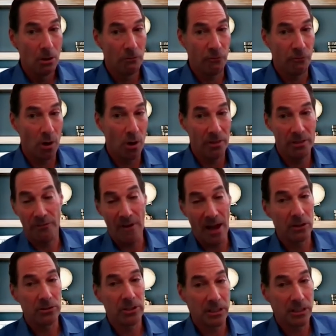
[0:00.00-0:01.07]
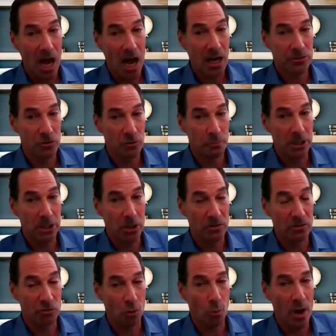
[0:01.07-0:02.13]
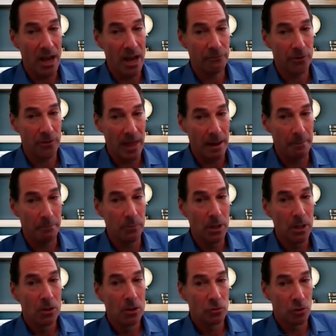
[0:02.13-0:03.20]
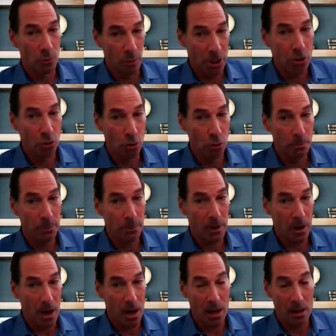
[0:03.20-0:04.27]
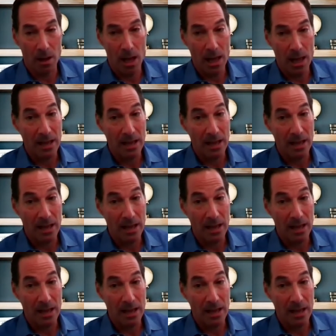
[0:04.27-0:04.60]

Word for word: for the founding doctors because it's a way for them to recoup uh,